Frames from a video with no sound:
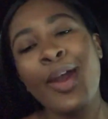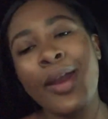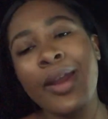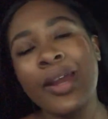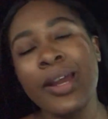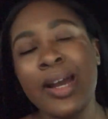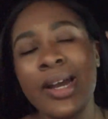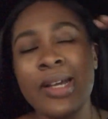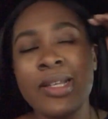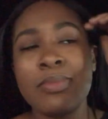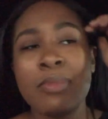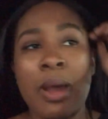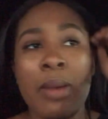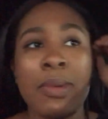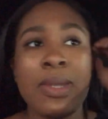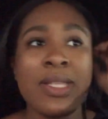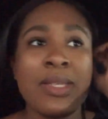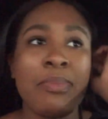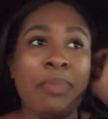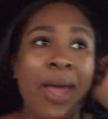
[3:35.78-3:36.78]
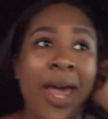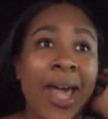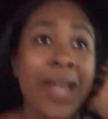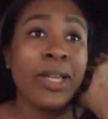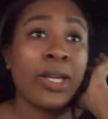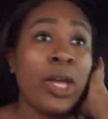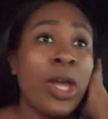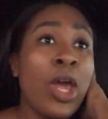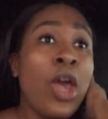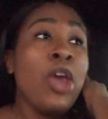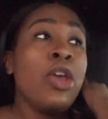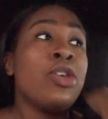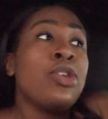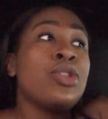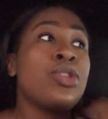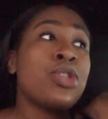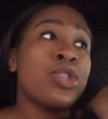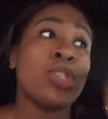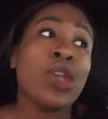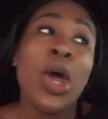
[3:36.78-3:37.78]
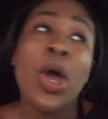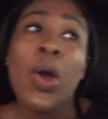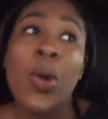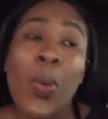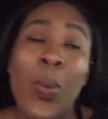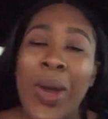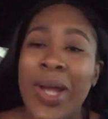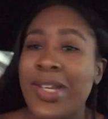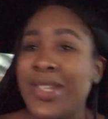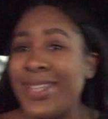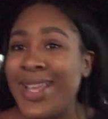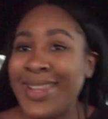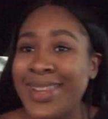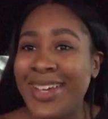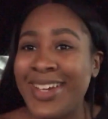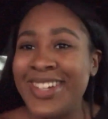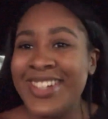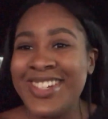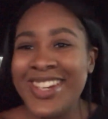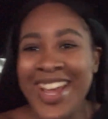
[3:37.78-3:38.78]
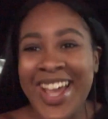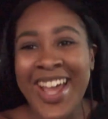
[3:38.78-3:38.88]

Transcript: All right, guys, mama is back. So I just had lunch.